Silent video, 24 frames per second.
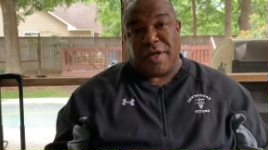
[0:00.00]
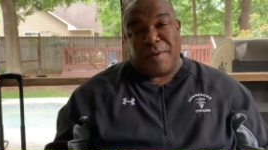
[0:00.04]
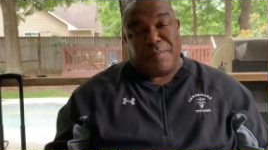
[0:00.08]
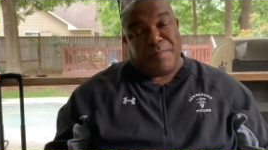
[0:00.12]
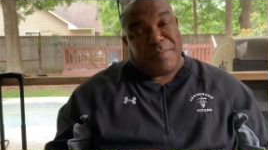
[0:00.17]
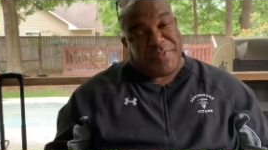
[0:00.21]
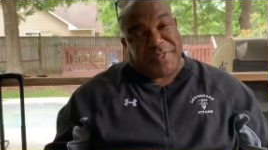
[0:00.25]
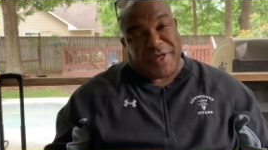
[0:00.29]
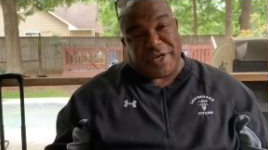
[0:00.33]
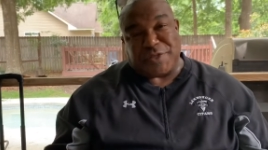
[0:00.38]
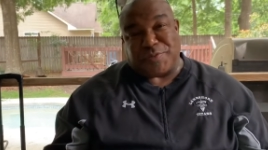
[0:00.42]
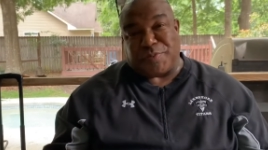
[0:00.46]

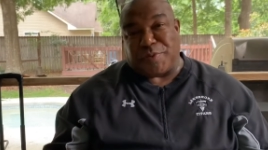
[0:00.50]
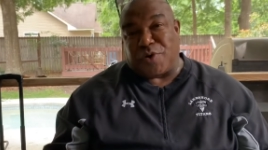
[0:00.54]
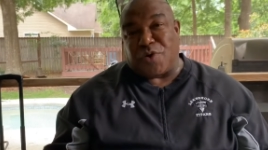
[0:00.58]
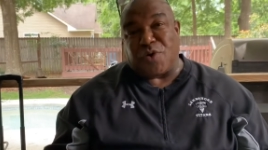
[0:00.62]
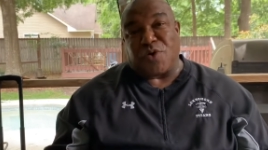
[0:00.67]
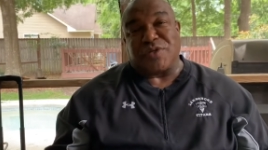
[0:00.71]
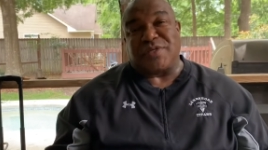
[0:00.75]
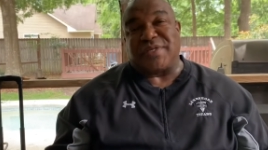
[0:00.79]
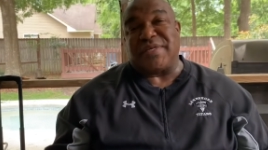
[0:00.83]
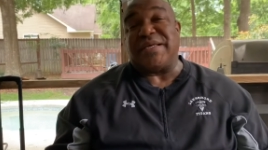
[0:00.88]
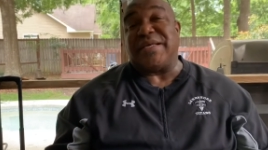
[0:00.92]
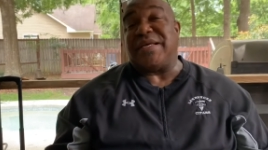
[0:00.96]
But that's
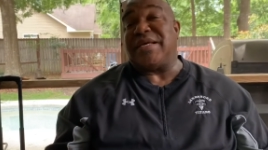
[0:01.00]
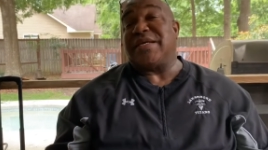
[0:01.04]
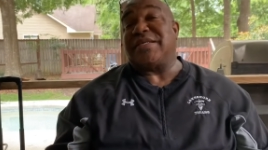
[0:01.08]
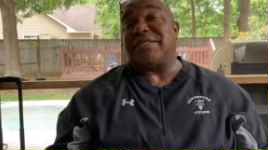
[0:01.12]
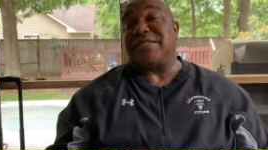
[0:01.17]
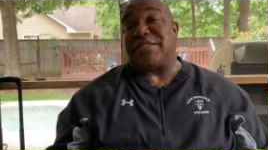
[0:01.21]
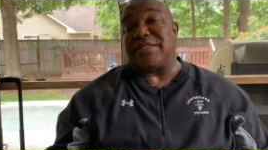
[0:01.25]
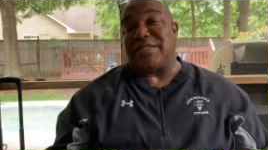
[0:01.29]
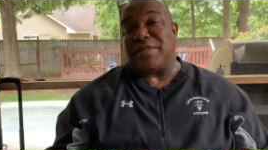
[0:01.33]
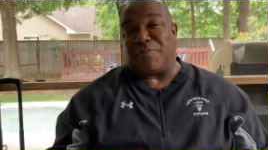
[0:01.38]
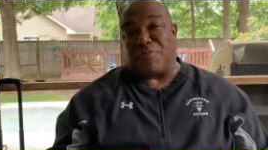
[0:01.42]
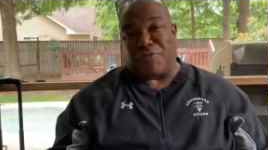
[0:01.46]
because he
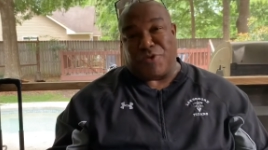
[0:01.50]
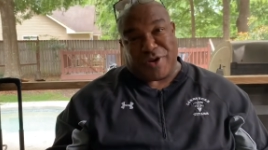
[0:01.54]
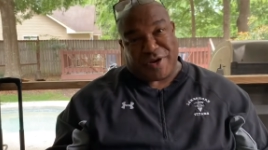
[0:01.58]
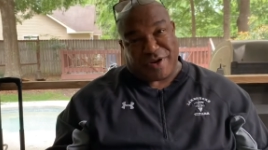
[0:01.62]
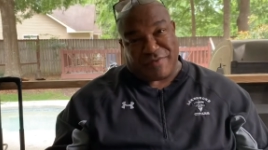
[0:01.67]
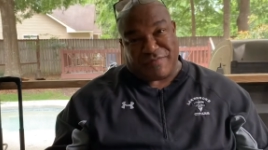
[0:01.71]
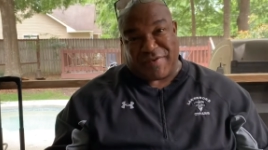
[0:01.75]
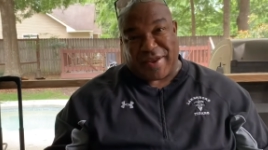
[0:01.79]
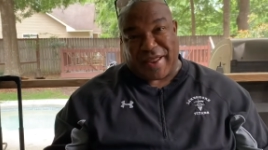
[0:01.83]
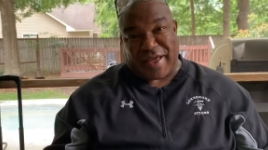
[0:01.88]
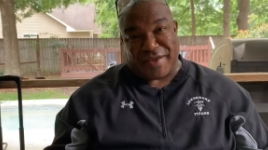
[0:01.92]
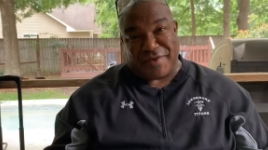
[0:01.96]
is the bread
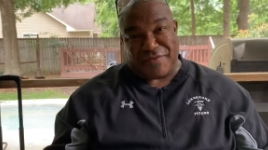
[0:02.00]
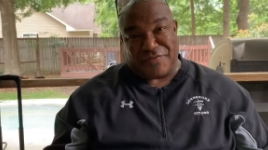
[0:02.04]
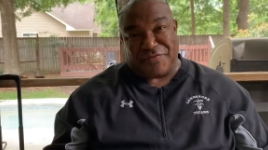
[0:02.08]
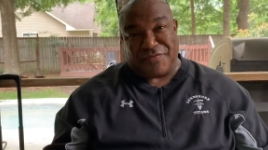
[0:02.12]
of life